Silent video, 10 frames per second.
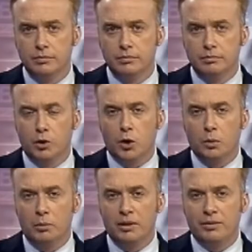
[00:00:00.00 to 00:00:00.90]
More
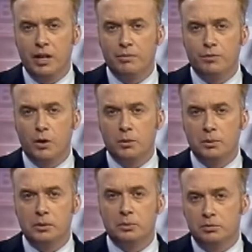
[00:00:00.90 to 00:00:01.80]
women have come
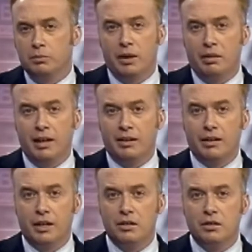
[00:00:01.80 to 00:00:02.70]
forward with
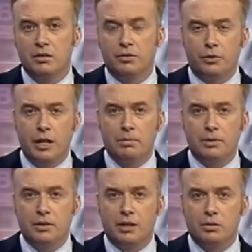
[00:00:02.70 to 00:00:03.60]
allegations of rape or
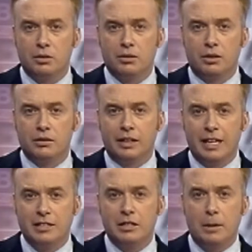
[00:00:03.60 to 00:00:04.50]
sexual assault
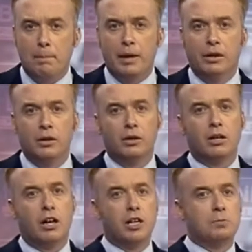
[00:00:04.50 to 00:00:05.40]
against Bill
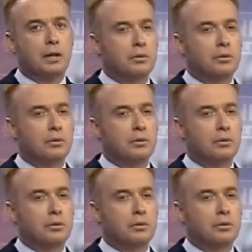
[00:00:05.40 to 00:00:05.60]
Cosby. The